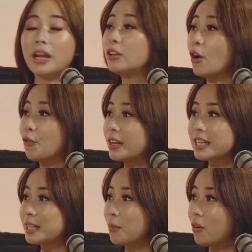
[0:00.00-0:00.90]
they're not friends
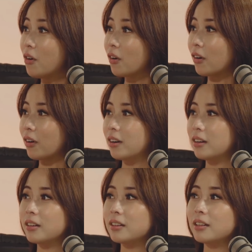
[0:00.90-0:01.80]
anymore.
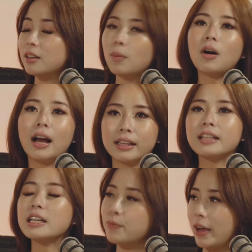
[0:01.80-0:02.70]
Well, I think
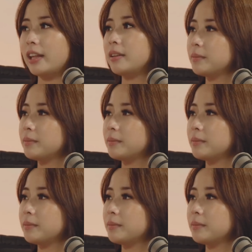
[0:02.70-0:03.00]
that's valid.